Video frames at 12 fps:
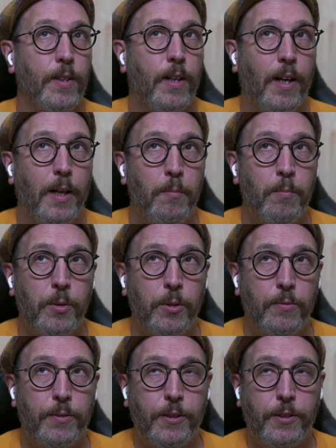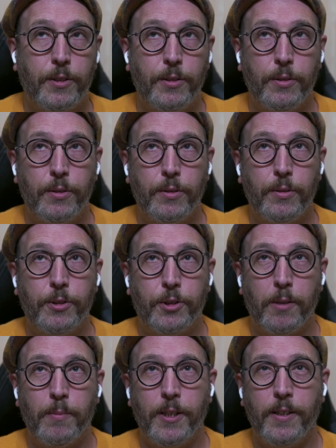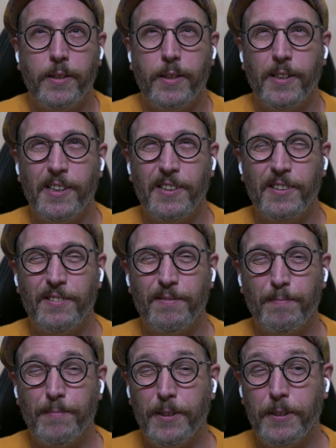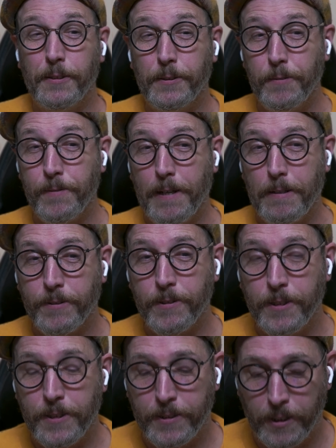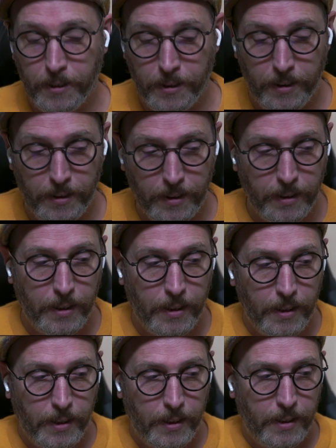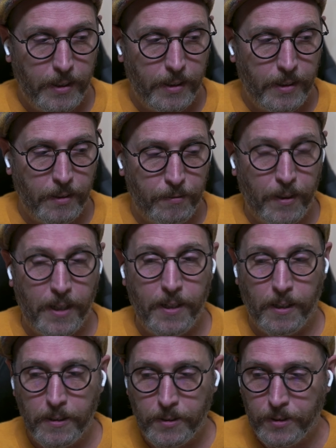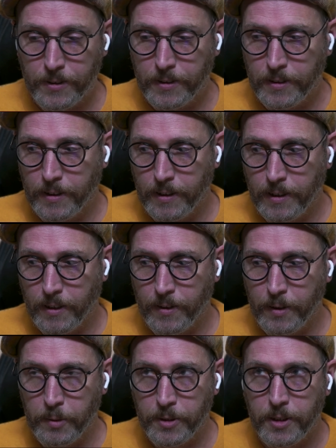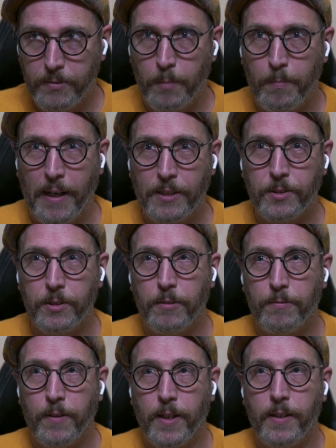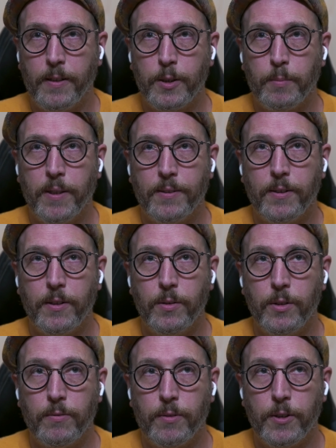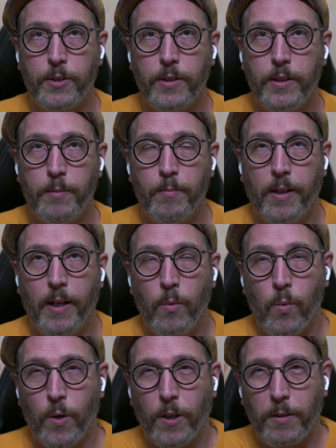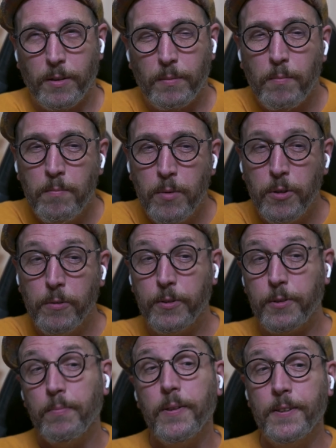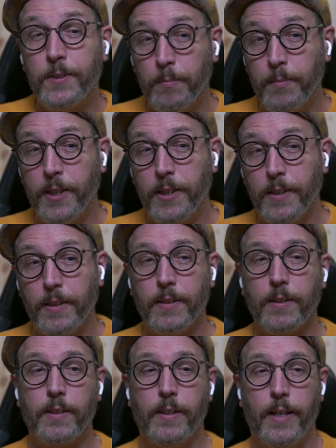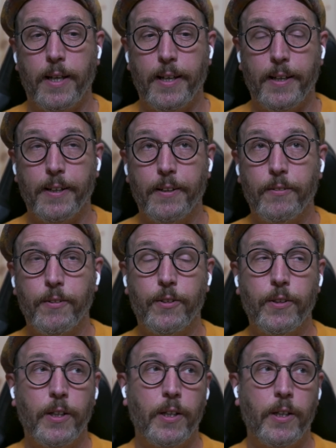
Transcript: I moved to Germany in the year 2000 to study fine arts. I'd already received a Bachelor of Fine Arts, but at the university, my work moved into media. And